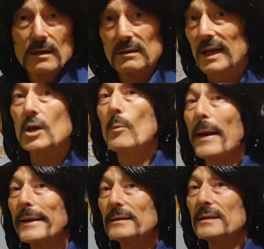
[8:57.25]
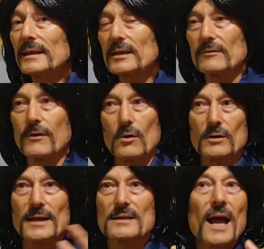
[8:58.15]
Recommended,
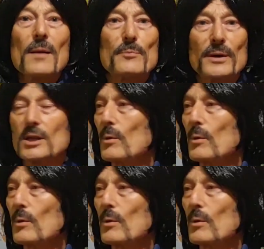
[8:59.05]
for example,